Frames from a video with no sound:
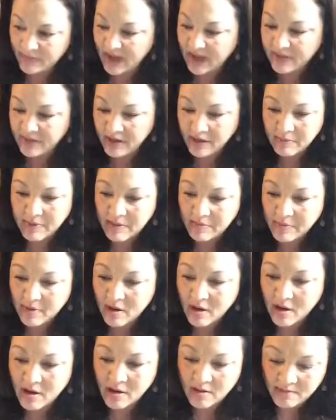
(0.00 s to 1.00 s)
I think my
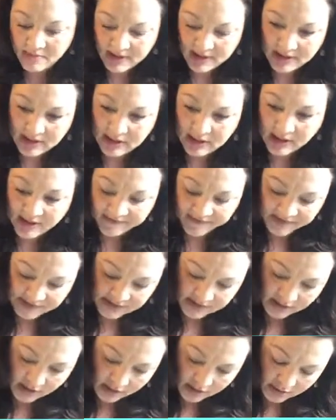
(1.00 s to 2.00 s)
mom loves
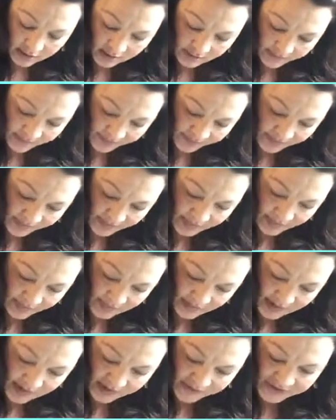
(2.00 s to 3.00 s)
this color.
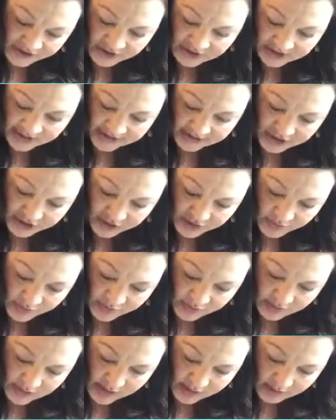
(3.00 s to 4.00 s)
If she doesn't, she
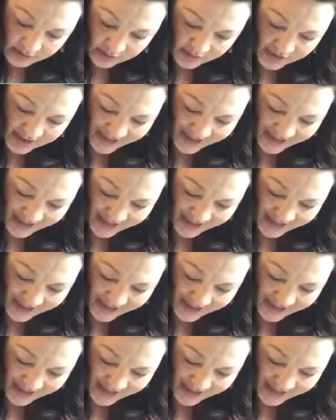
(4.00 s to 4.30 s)
will now.